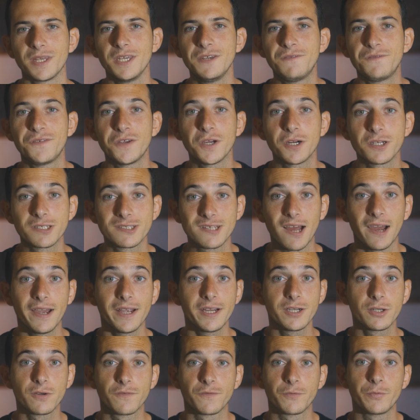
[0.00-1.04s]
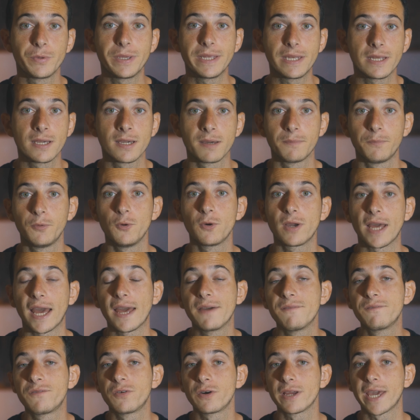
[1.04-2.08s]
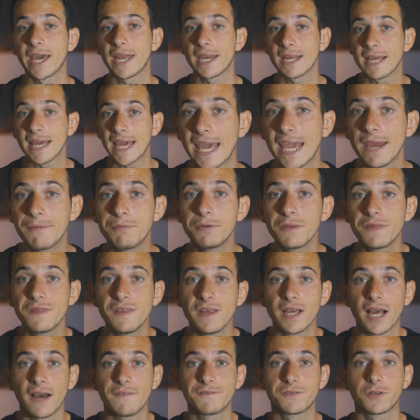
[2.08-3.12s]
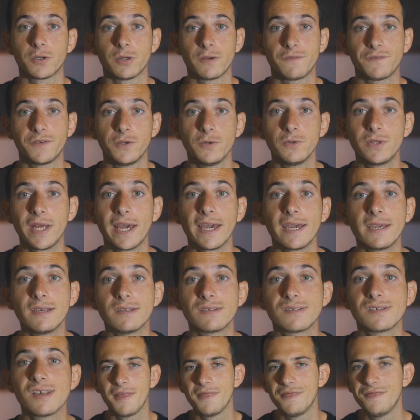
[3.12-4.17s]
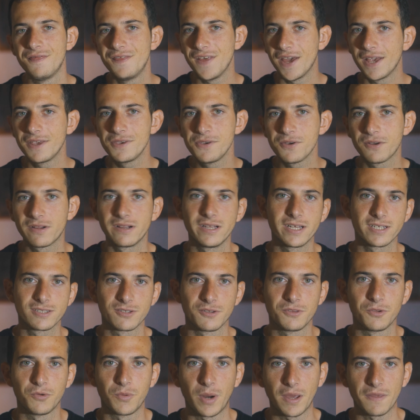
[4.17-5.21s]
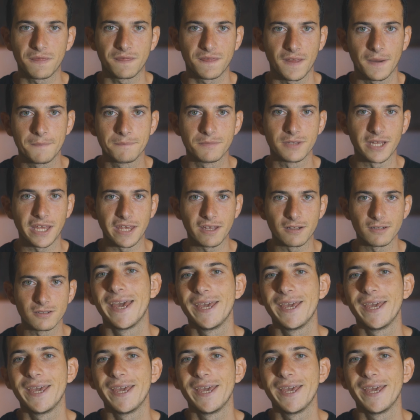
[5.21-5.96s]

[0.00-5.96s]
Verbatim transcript: If you're tired of reading a book and forgetting everything after a few days, then you clicked on the right thumbnail.